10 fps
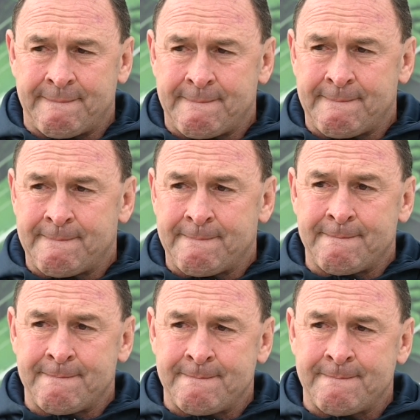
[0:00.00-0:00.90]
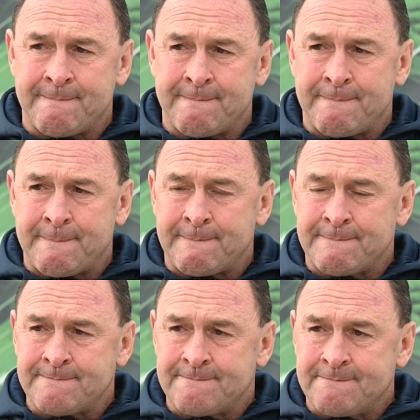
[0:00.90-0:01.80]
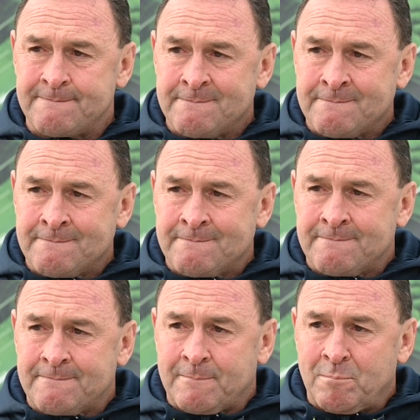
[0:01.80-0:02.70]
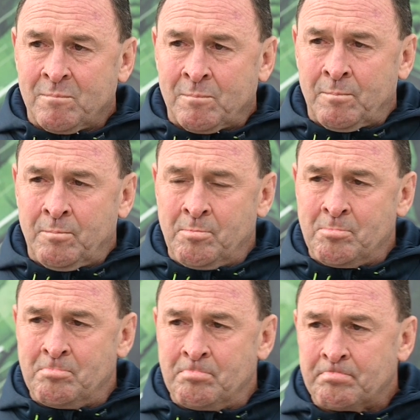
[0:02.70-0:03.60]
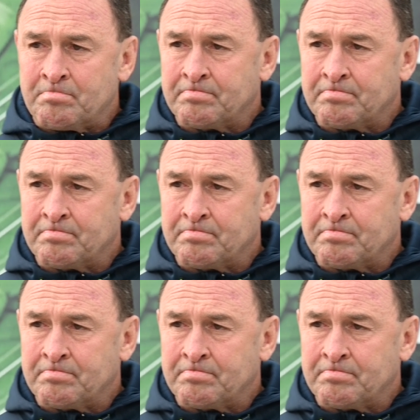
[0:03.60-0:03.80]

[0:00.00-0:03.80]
No one is speaking in this clip.